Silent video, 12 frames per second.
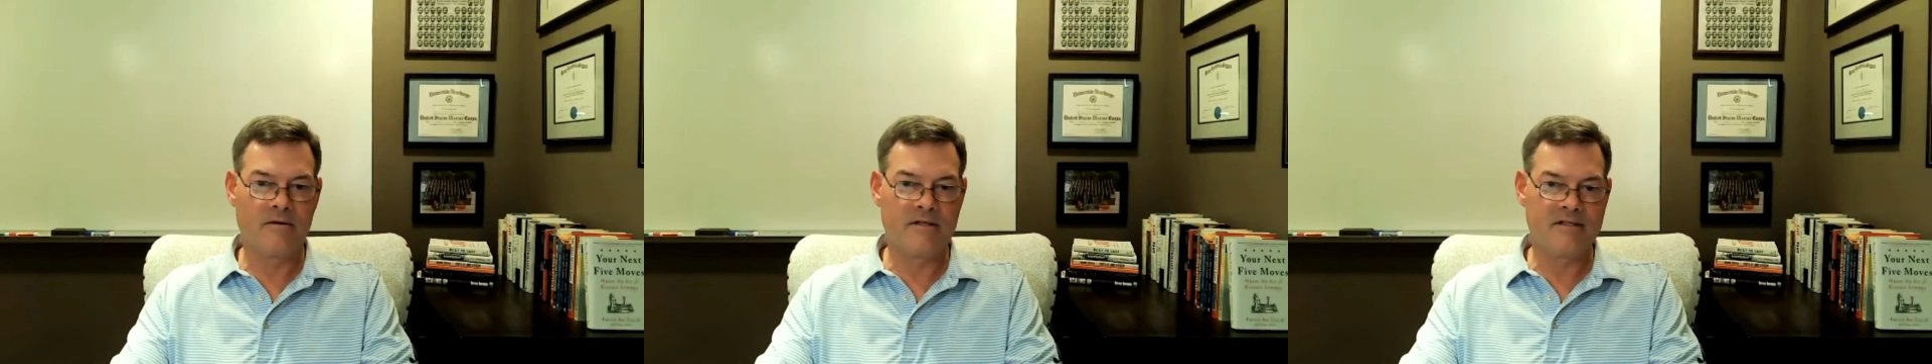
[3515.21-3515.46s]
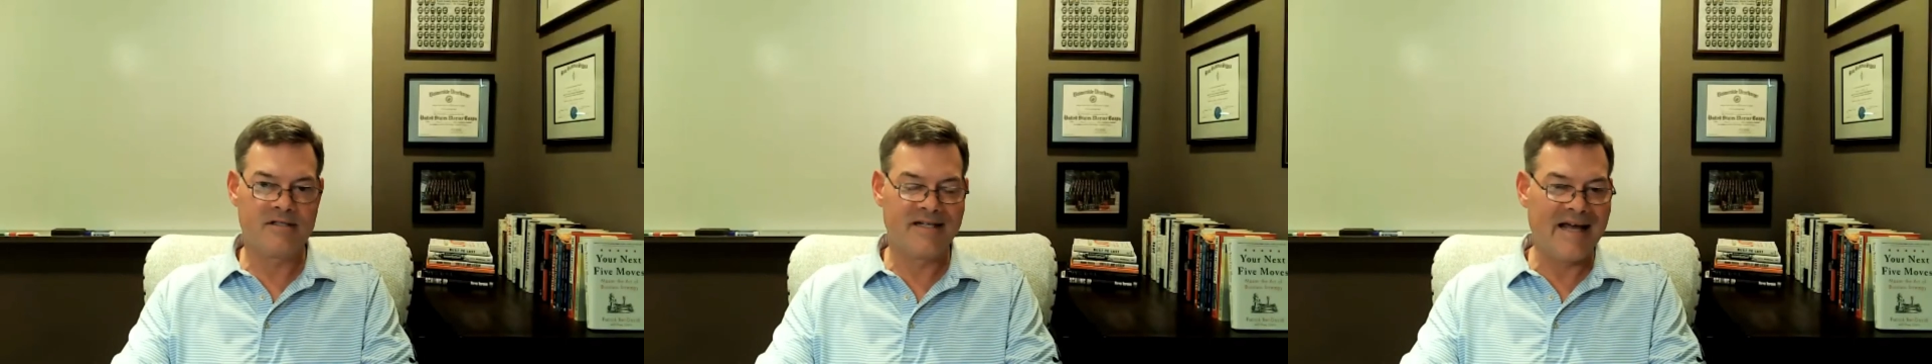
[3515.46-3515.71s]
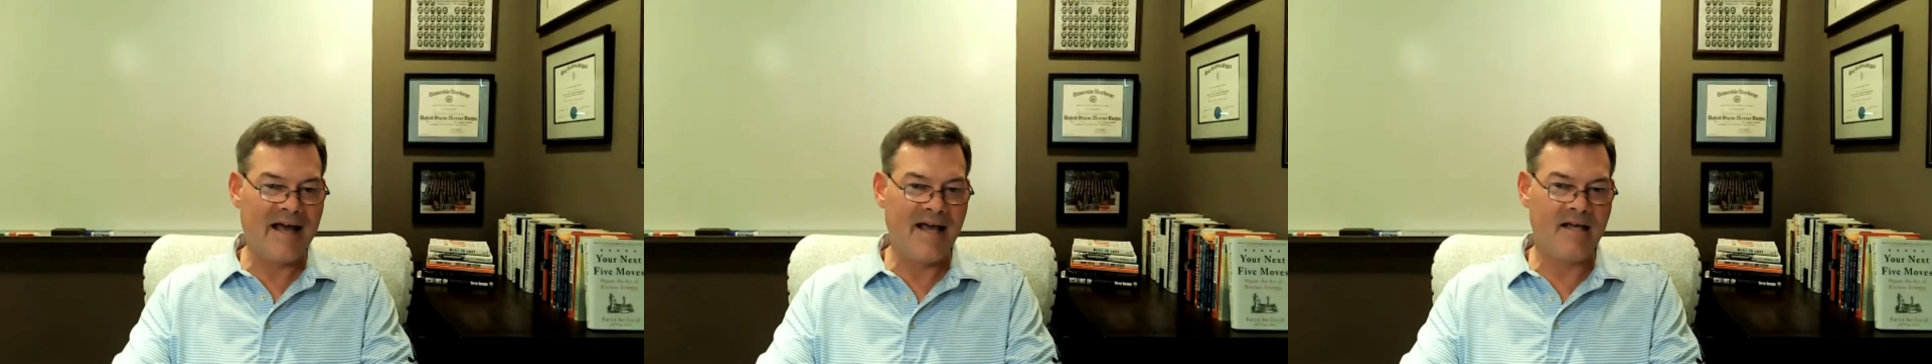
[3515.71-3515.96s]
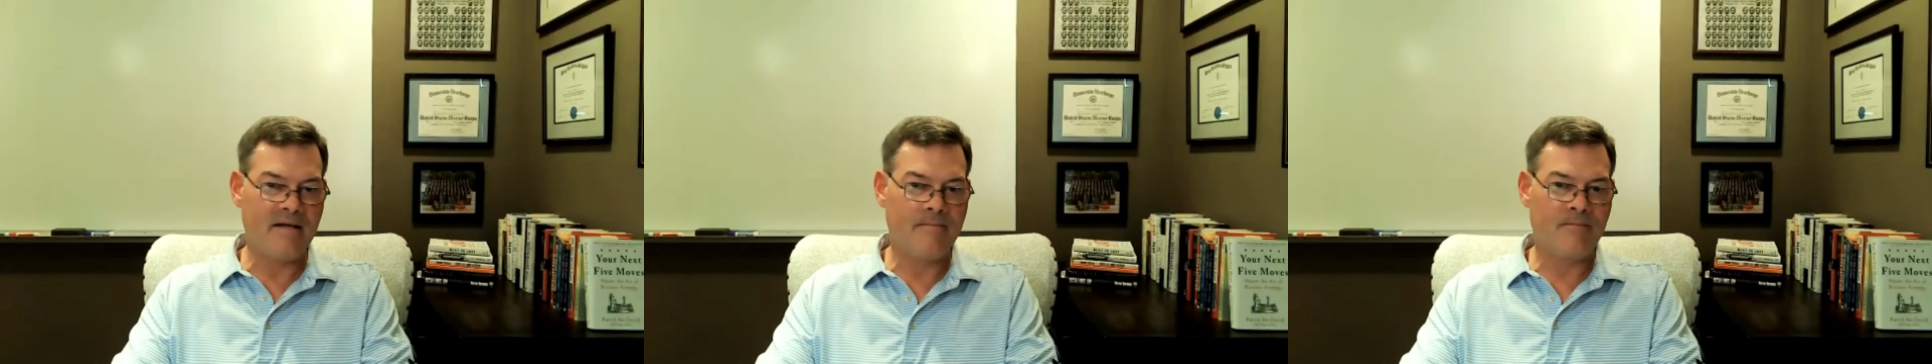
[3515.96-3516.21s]

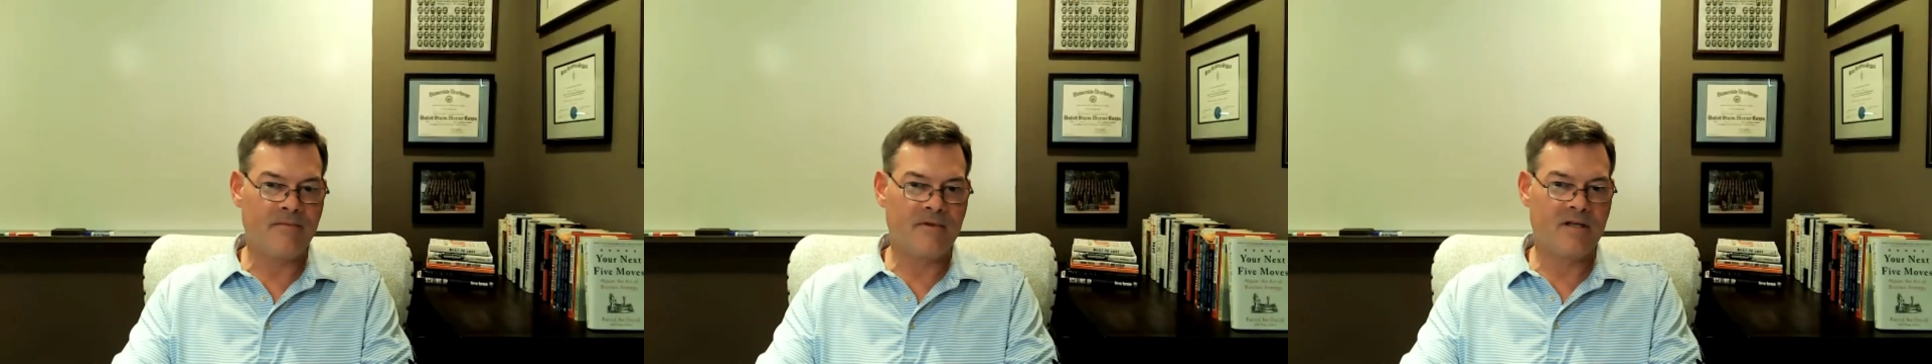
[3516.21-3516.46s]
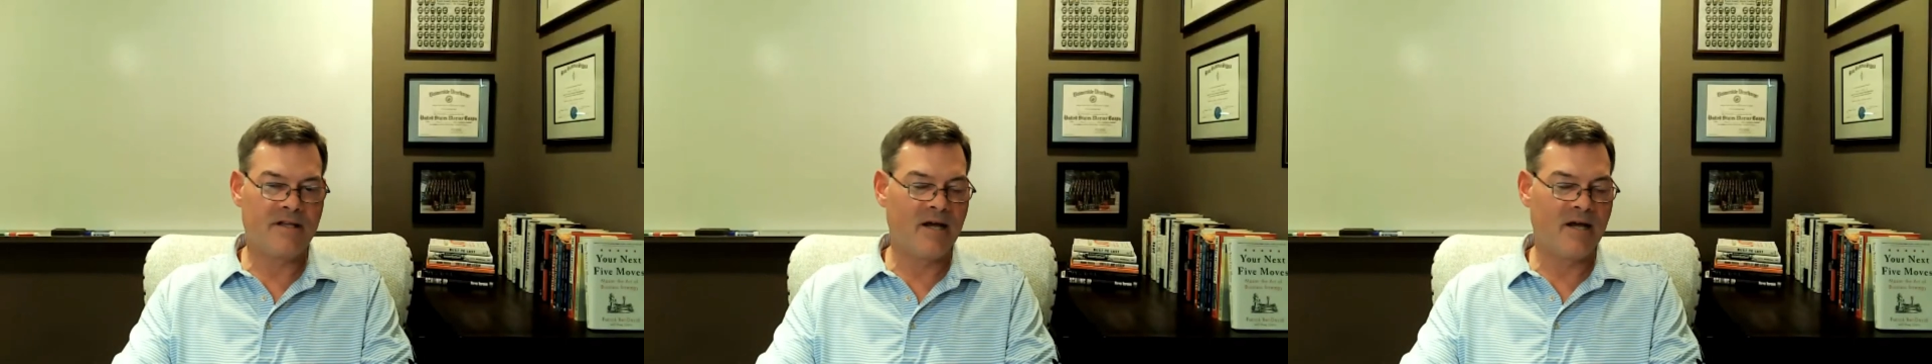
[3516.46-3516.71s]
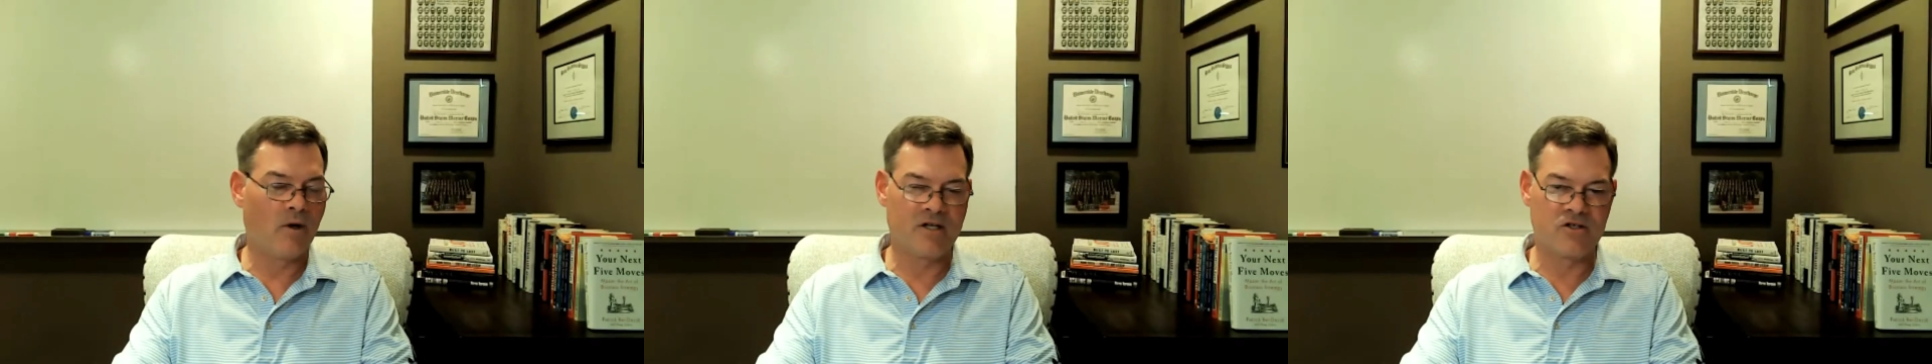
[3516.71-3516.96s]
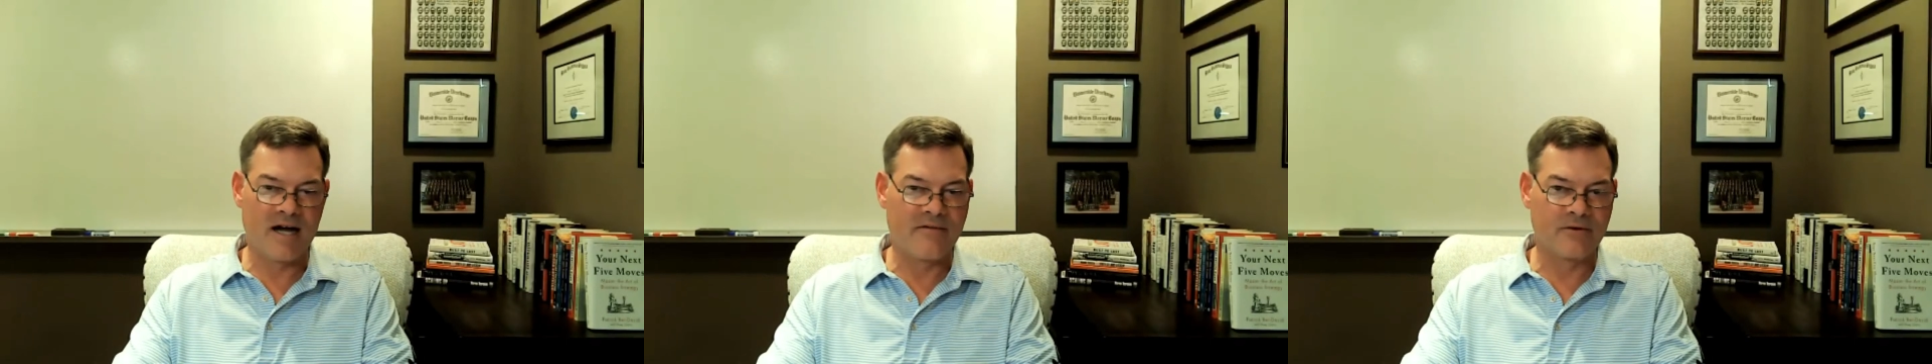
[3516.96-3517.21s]
Today they want to
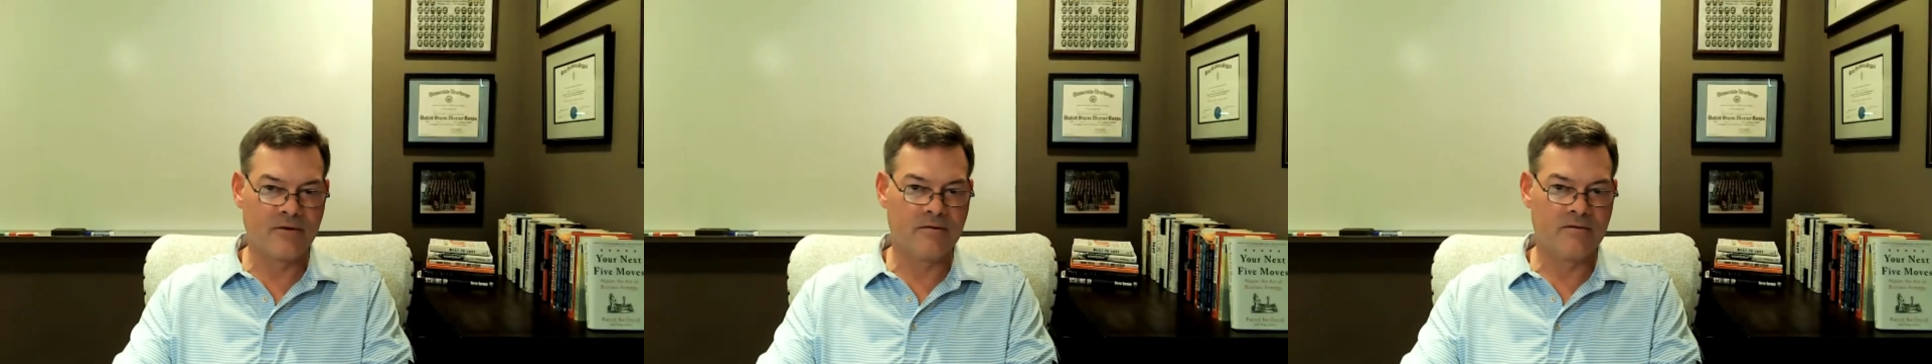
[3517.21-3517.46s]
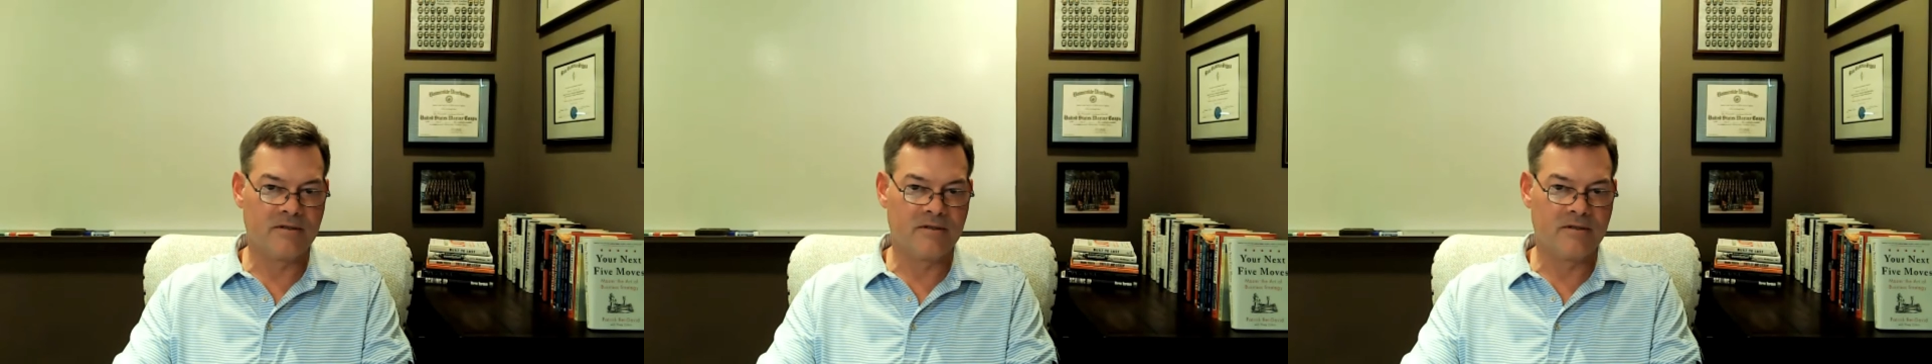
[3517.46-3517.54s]
drive through.